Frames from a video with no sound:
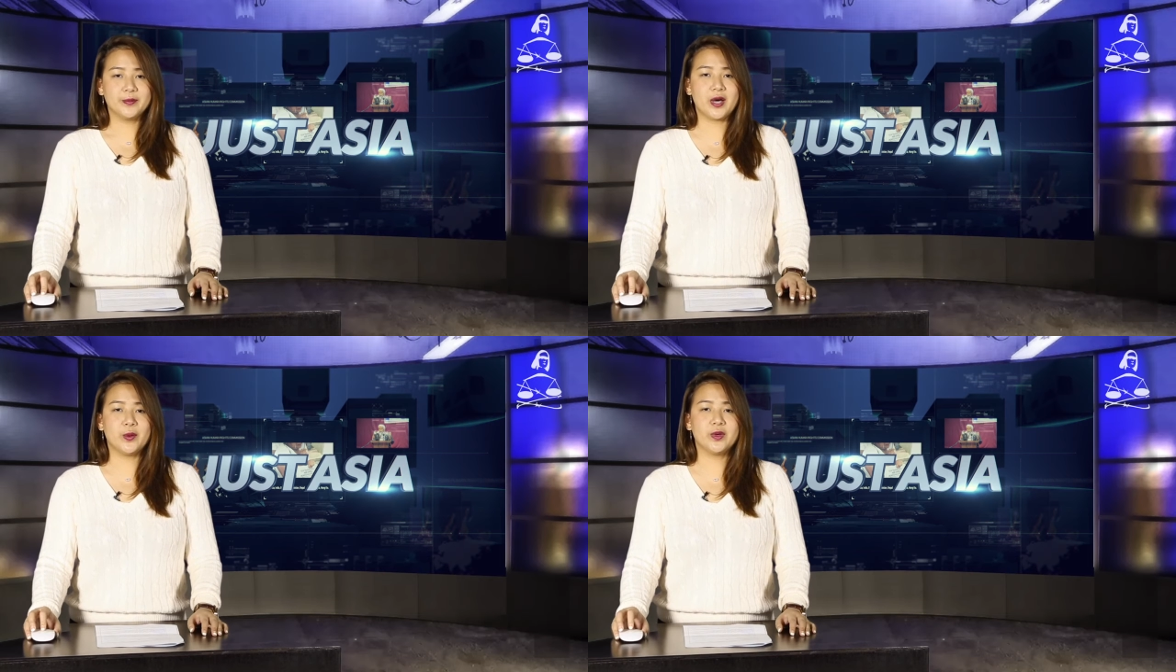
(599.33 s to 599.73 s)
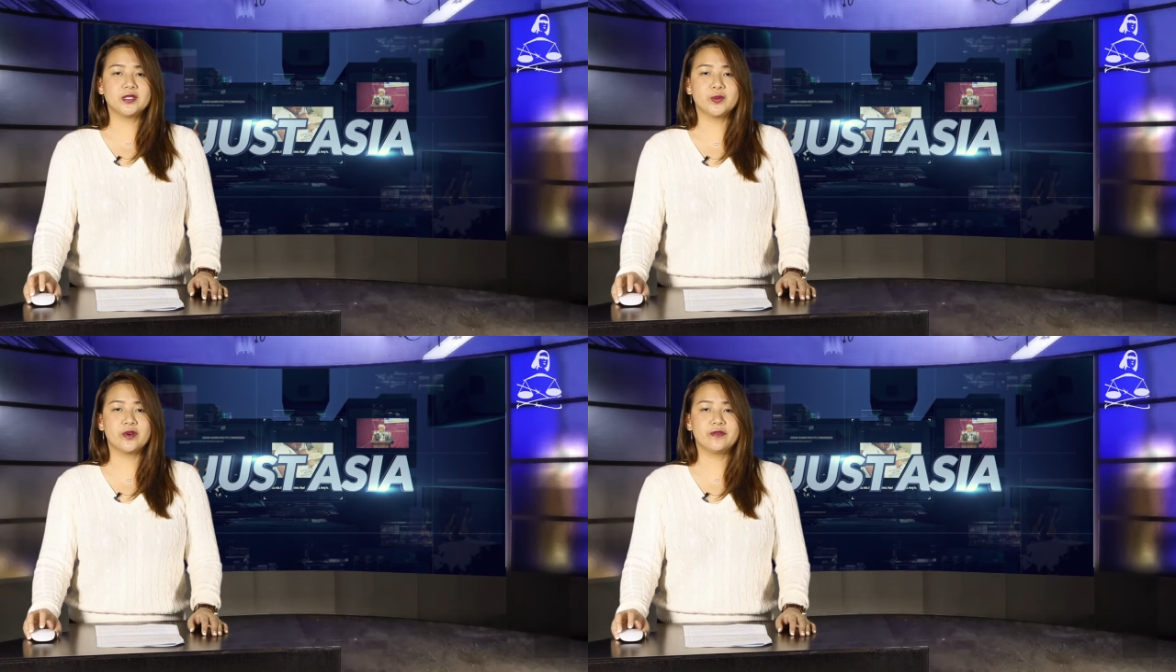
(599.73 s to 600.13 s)

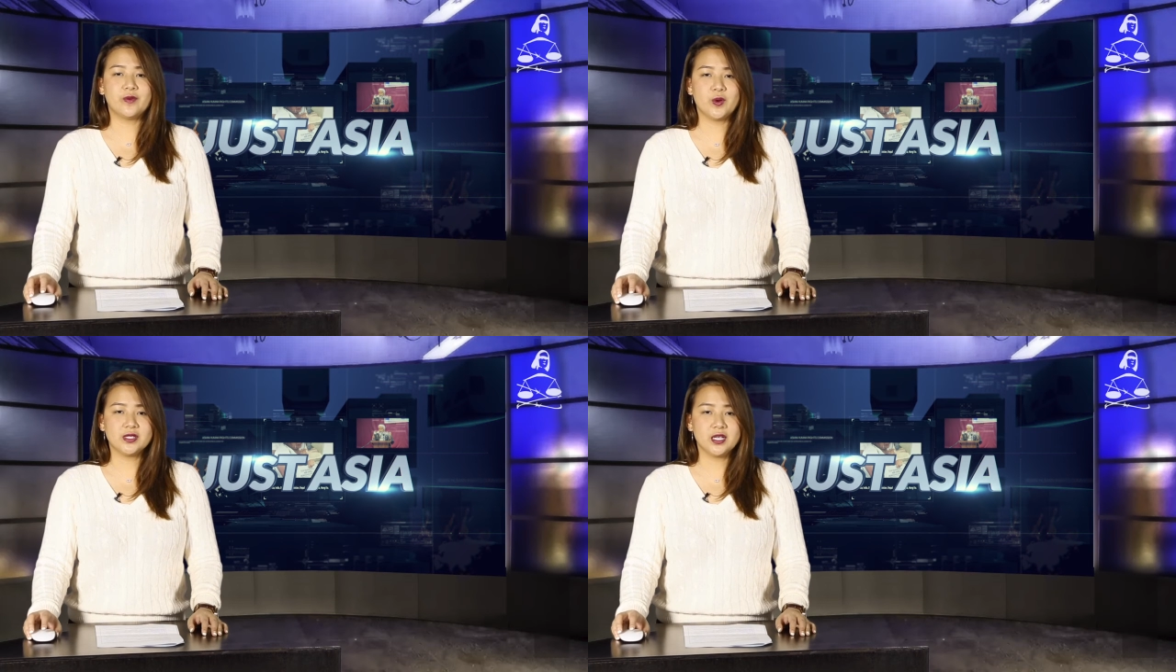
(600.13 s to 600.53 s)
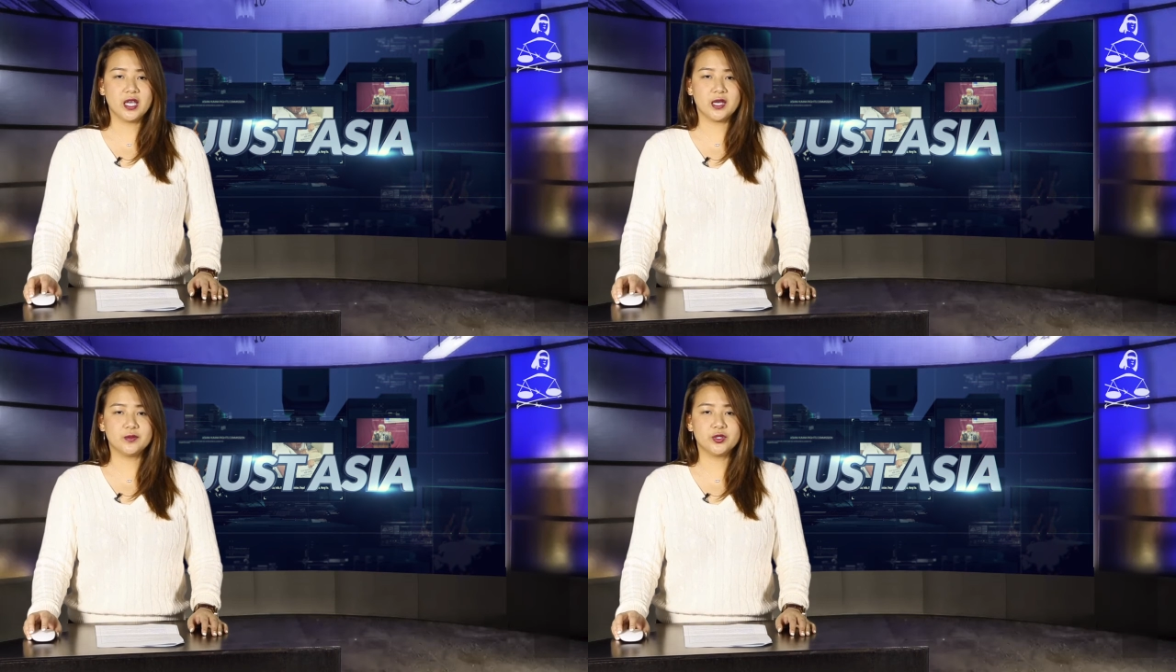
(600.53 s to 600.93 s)
Maoists were forcing
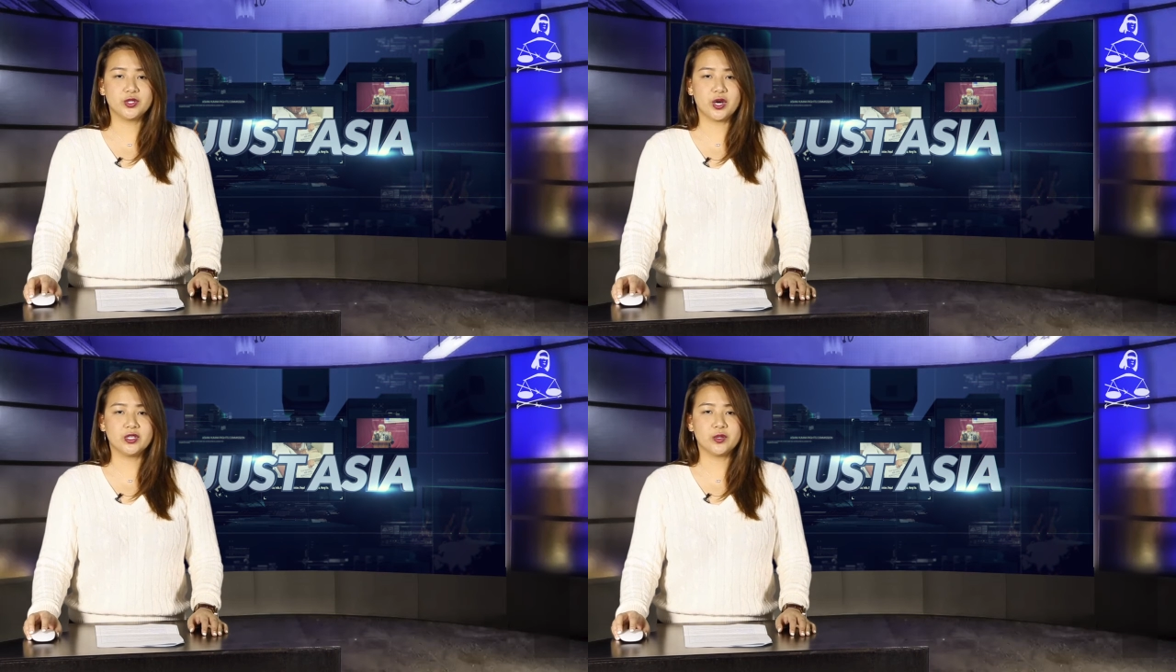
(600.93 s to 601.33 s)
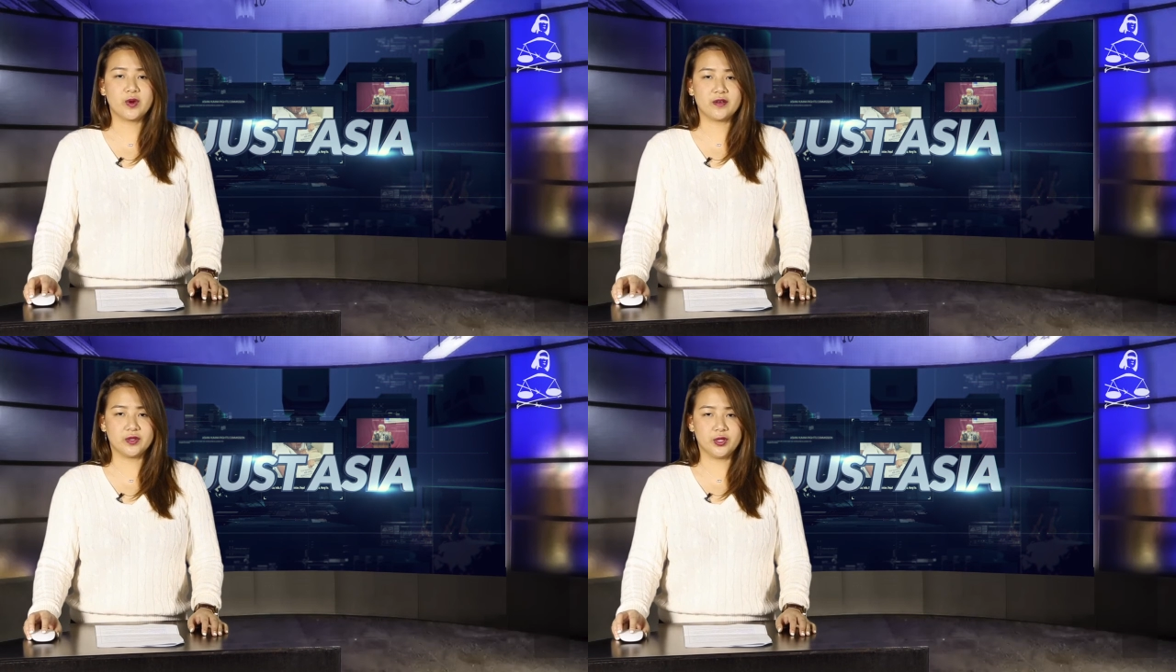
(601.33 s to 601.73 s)
him to join the
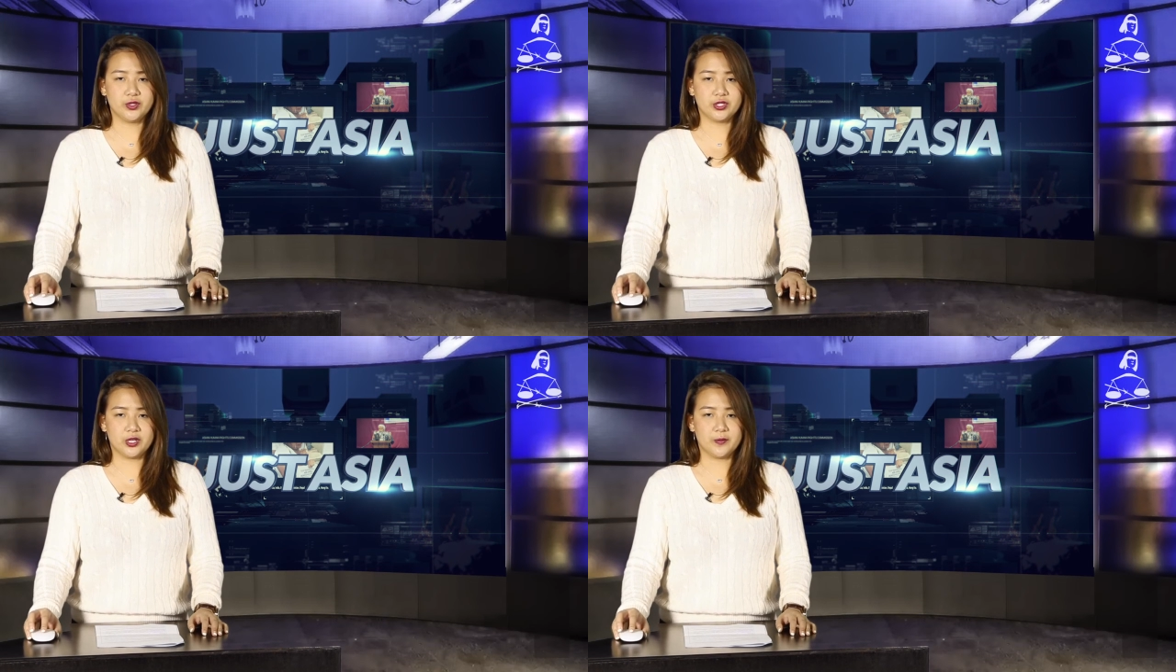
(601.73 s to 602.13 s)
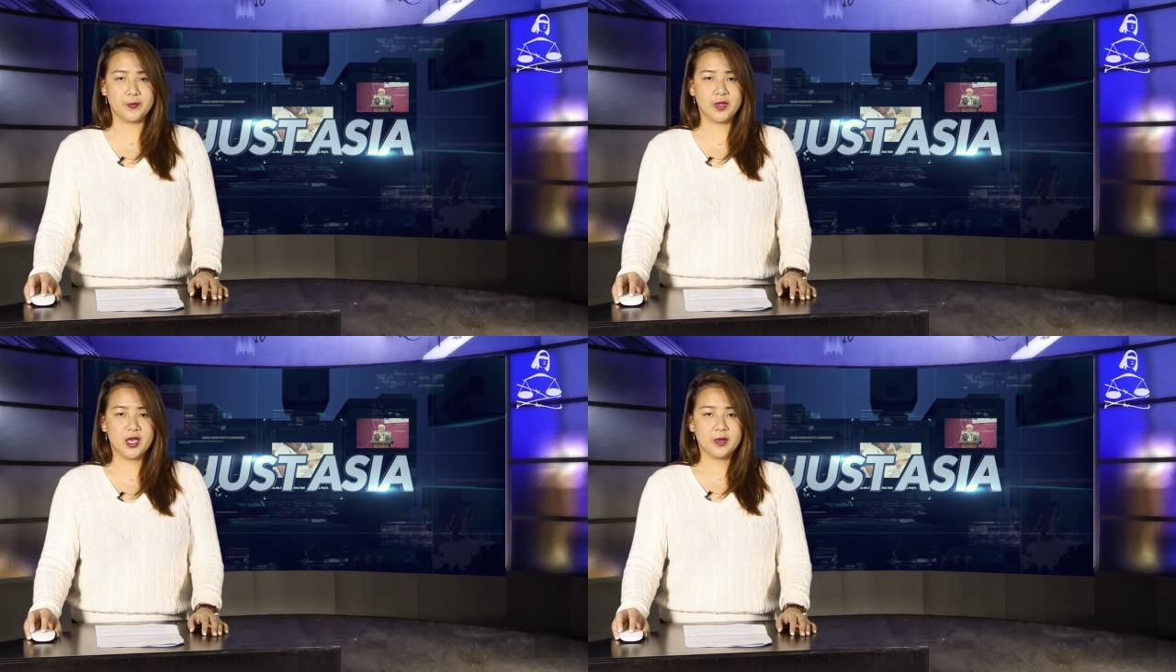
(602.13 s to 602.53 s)

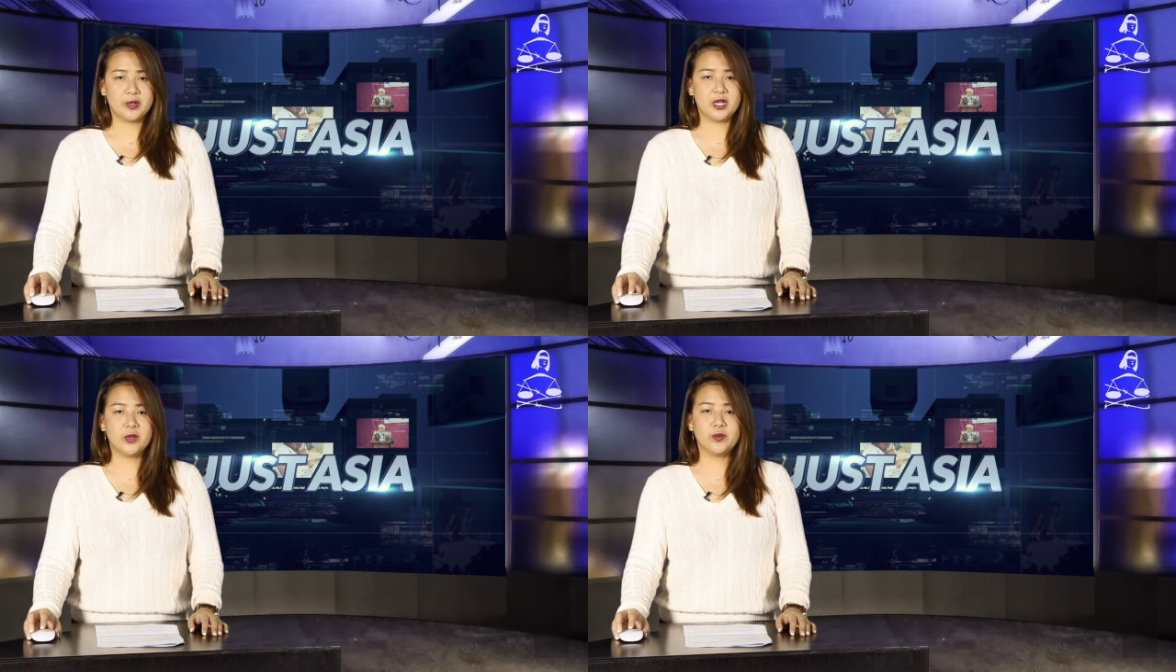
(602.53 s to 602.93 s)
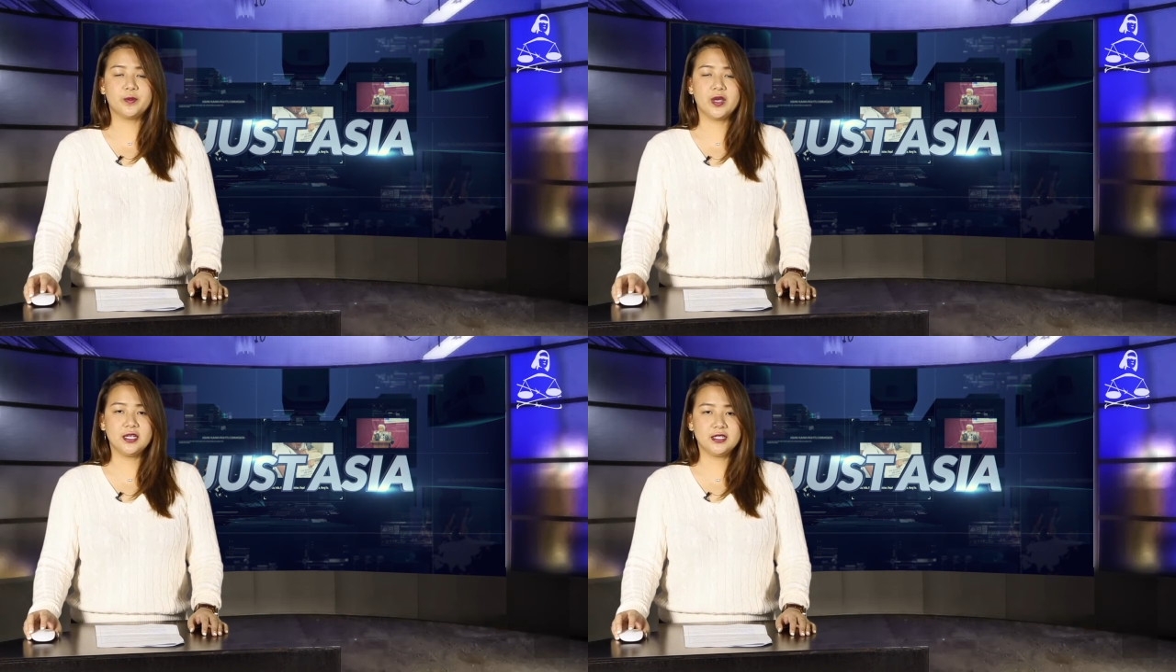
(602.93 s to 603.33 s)
revolution, but he
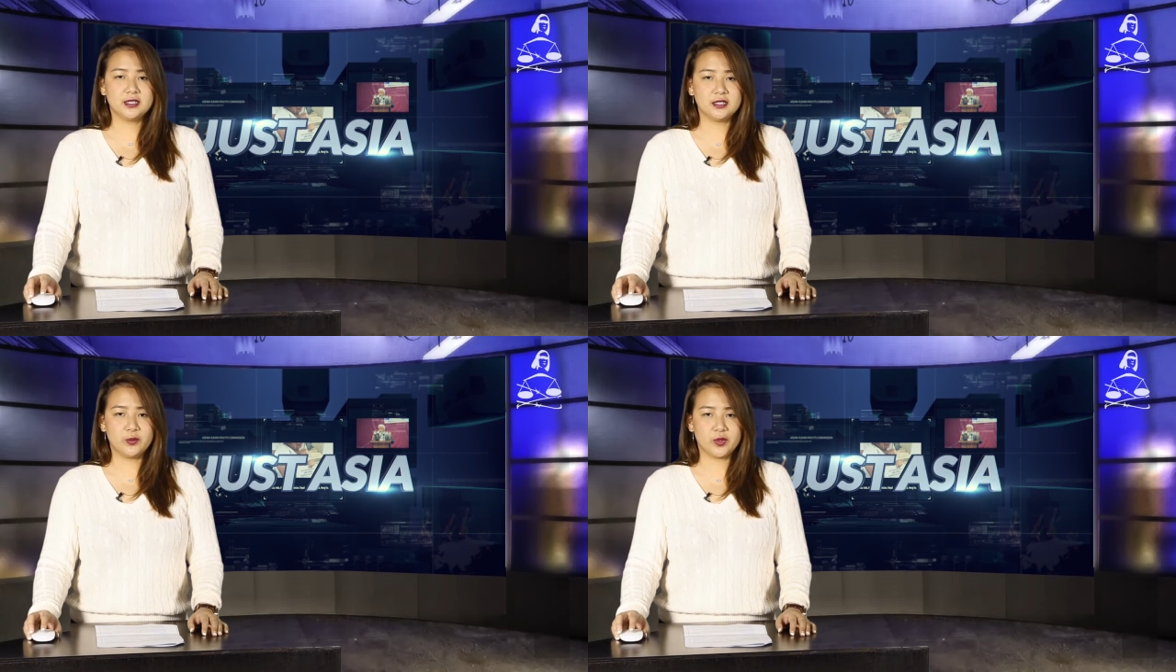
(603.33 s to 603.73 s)
repeatedly